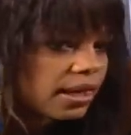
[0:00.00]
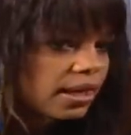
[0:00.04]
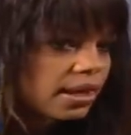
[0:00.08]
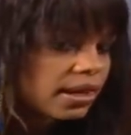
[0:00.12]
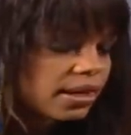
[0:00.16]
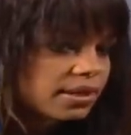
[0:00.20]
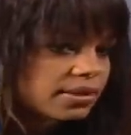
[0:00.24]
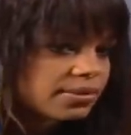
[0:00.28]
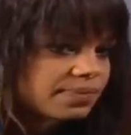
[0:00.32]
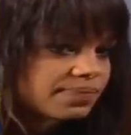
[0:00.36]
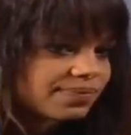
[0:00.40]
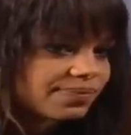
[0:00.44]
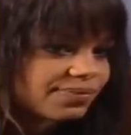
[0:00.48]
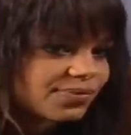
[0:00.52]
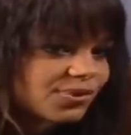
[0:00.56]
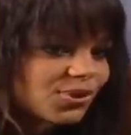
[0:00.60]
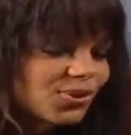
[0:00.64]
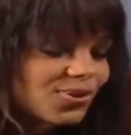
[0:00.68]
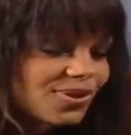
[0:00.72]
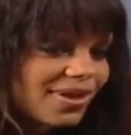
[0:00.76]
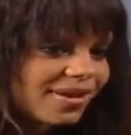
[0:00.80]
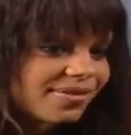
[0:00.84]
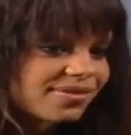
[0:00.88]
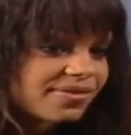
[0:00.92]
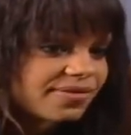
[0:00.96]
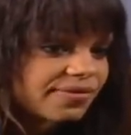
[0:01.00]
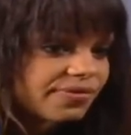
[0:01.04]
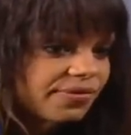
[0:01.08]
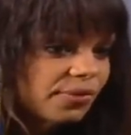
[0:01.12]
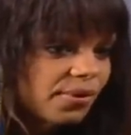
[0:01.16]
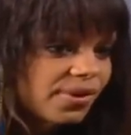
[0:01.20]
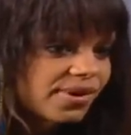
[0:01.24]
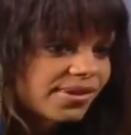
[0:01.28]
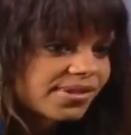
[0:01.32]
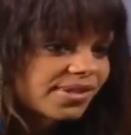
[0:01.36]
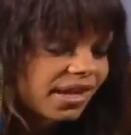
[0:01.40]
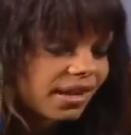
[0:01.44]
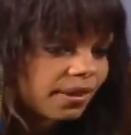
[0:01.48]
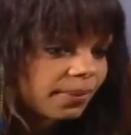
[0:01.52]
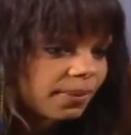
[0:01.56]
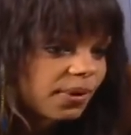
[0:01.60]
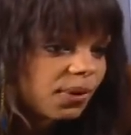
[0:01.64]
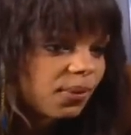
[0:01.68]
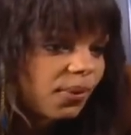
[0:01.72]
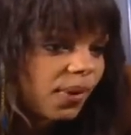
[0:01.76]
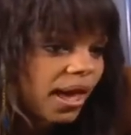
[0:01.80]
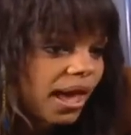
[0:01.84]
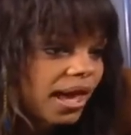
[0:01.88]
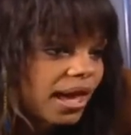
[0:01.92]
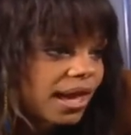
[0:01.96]
Um, 2004, Take Me
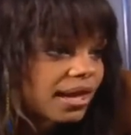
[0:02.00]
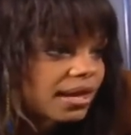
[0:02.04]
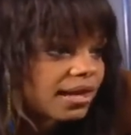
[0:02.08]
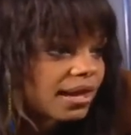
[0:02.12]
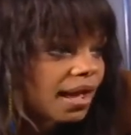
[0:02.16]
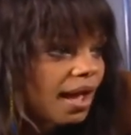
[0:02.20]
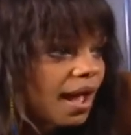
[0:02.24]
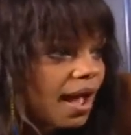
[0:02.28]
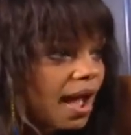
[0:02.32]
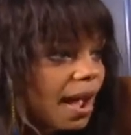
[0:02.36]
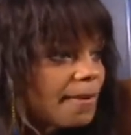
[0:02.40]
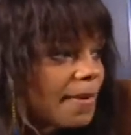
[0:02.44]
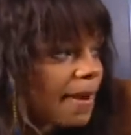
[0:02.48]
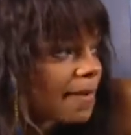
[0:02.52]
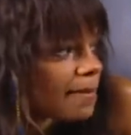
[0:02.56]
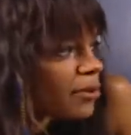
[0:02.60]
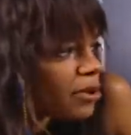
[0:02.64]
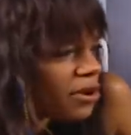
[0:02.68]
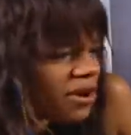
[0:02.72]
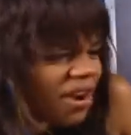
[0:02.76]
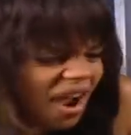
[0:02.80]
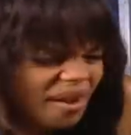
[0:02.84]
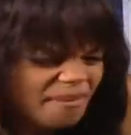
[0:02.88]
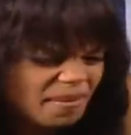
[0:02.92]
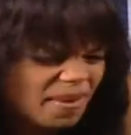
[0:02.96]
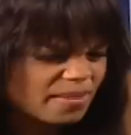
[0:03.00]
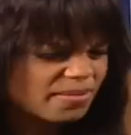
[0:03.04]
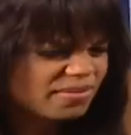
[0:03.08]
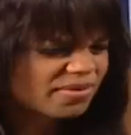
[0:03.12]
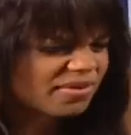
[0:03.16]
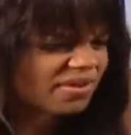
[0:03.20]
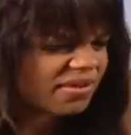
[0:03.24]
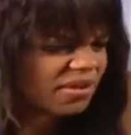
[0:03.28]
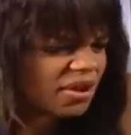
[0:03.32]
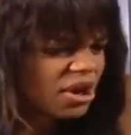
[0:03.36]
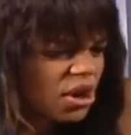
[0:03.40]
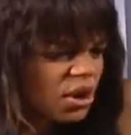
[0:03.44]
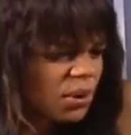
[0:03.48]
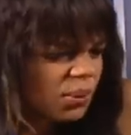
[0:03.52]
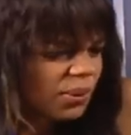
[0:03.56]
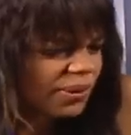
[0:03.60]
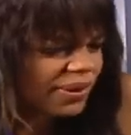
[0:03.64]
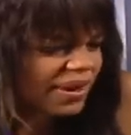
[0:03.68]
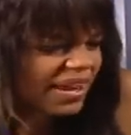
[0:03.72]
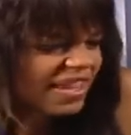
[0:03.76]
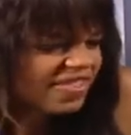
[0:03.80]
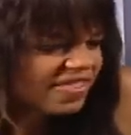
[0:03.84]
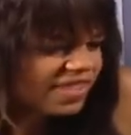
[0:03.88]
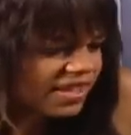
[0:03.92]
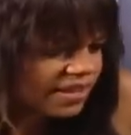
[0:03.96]
Away. Yeah, I remember. I remember we
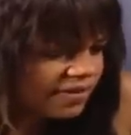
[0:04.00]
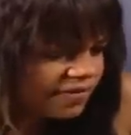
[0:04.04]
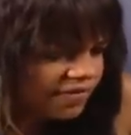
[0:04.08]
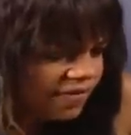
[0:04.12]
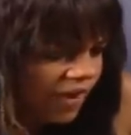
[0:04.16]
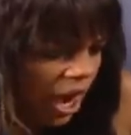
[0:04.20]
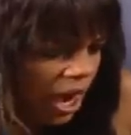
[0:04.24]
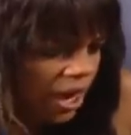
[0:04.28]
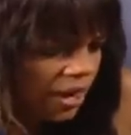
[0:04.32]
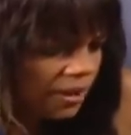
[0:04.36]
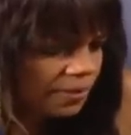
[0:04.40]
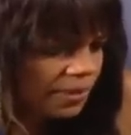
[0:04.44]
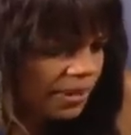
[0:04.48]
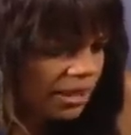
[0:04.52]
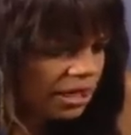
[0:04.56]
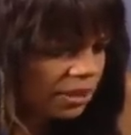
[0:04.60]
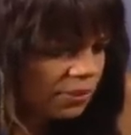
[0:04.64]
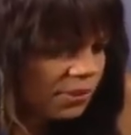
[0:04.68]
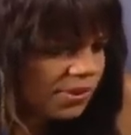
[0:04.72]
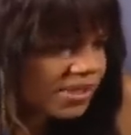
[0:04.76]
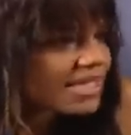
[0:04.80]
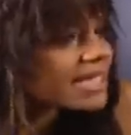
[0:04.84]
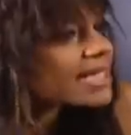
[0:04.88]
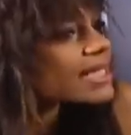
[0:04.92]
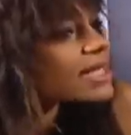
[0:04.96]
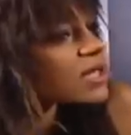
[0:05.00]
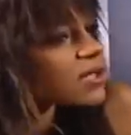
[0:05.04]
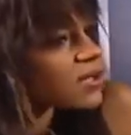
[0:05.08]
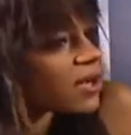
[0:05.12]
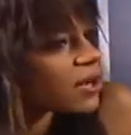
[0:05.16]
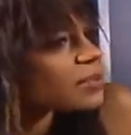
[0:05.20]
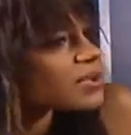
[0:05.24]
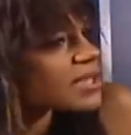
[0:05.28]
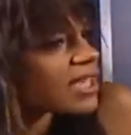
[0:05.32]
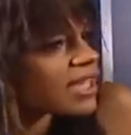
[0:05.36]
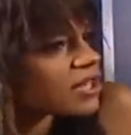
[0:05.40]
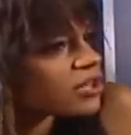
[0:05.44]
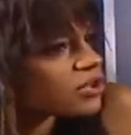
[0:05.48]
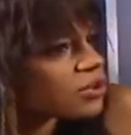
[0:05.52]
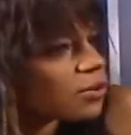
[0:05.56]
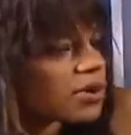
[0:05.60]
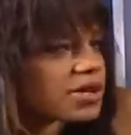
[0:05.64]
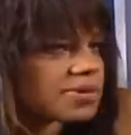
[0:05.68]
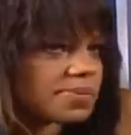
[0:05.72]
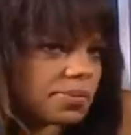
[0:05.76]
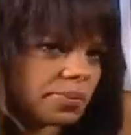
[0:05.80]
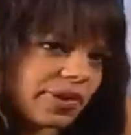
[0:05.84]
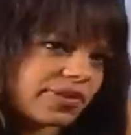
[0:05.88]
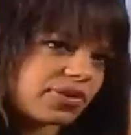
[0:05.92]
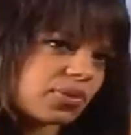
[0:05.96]
were in the environment. It was in, yeah. it was
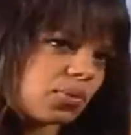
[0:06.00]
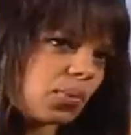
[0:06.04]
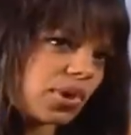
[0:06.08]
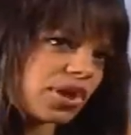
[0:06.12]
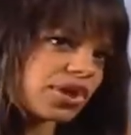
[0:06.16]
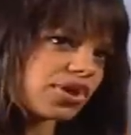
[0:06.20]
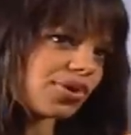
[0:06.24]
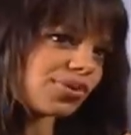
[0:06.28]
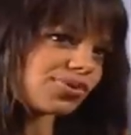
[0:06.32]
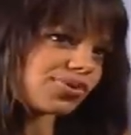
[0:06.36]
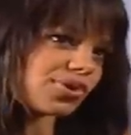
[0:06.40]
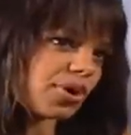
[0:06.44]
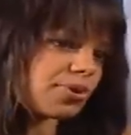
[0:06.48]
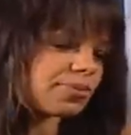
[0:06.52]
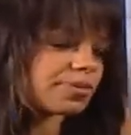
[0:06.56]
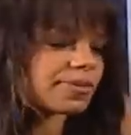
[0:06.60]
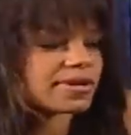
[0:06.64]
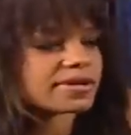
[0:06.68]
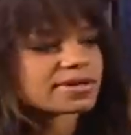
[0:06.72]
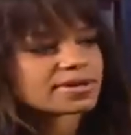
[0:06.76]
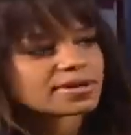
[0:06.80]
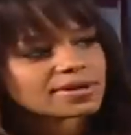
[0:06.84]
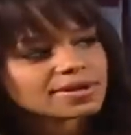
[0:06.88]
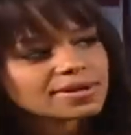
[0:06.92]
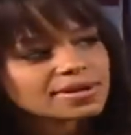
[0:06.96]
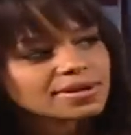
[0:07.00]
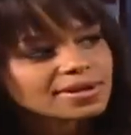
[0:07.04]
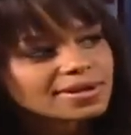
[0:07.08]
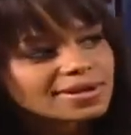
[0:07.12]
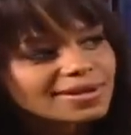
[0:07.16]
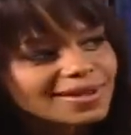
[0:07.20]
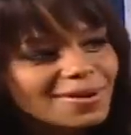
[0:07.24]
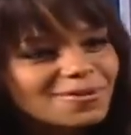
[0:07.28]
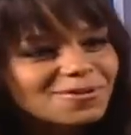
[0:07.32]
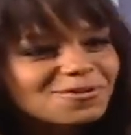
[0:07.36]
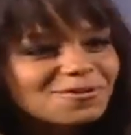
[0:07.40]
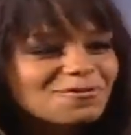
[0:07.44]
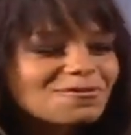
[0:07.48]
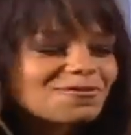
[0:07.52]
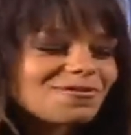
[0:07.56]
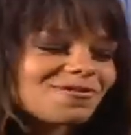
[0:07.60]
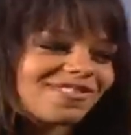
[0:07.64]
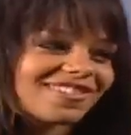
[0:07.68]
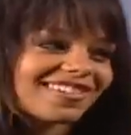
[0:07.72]
indoors, but we had the windows open. Yeah was cool.